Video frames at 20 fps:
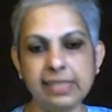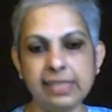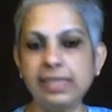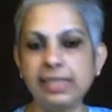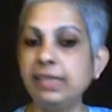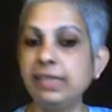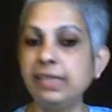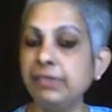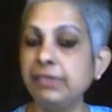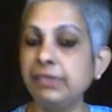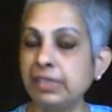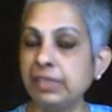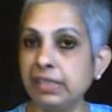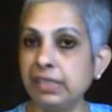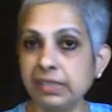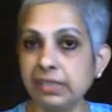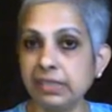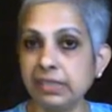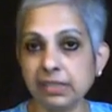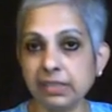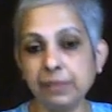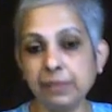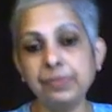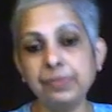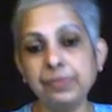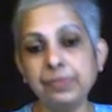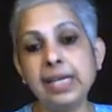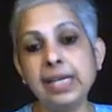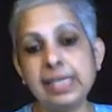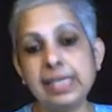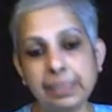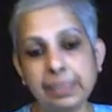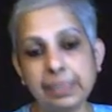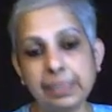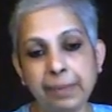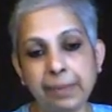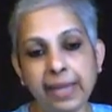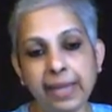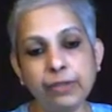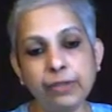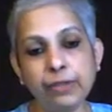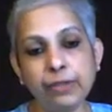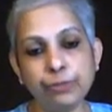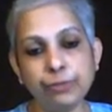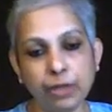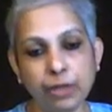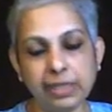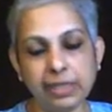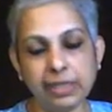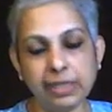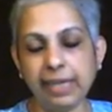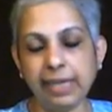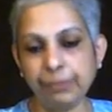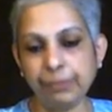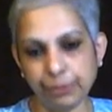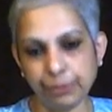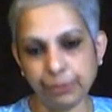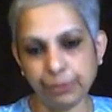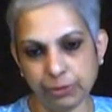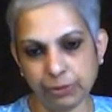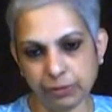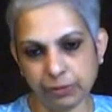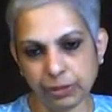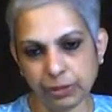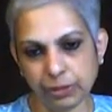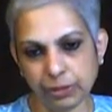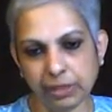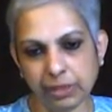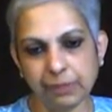inequities, supply of fodder and fuel wood,